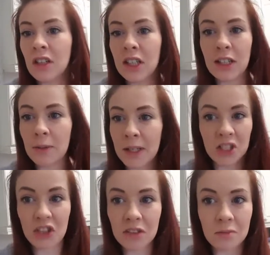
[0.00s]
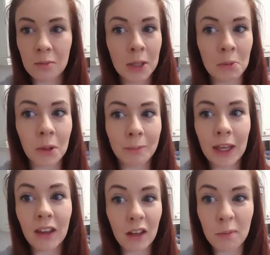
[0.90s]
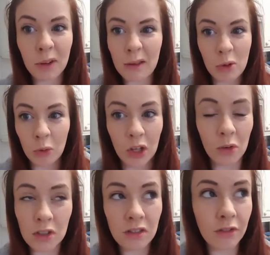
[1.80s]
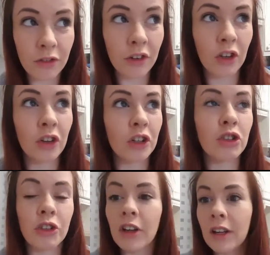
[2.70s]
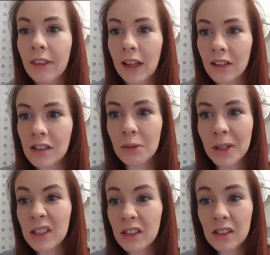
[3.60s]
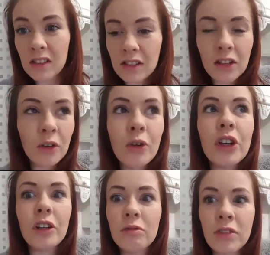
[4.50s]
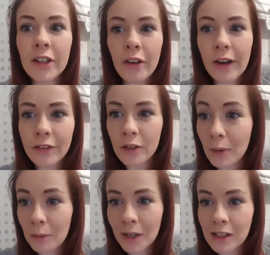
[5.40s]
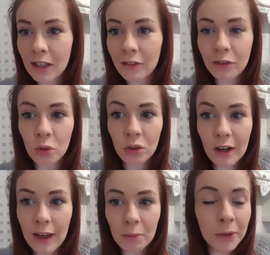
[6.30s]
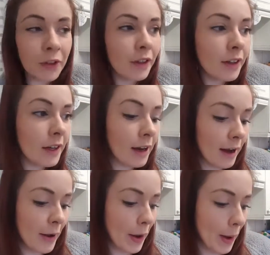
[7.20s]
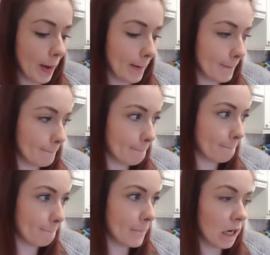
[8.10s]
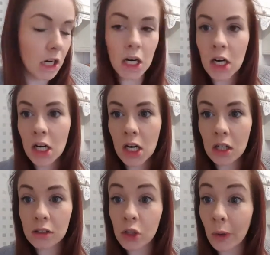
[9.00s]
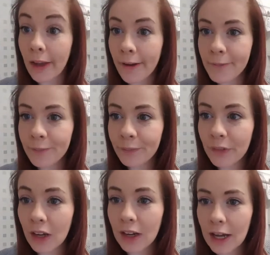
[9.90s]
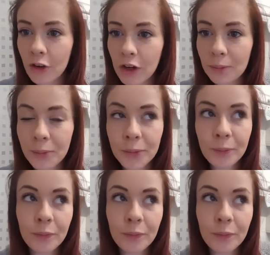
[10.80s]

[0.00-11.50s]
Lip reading: And just minimal makeup. I'm only going for the nursery run and then to see my sister, so you know, I don't have to make myself all glam. So yeah, I'm gonna get her up.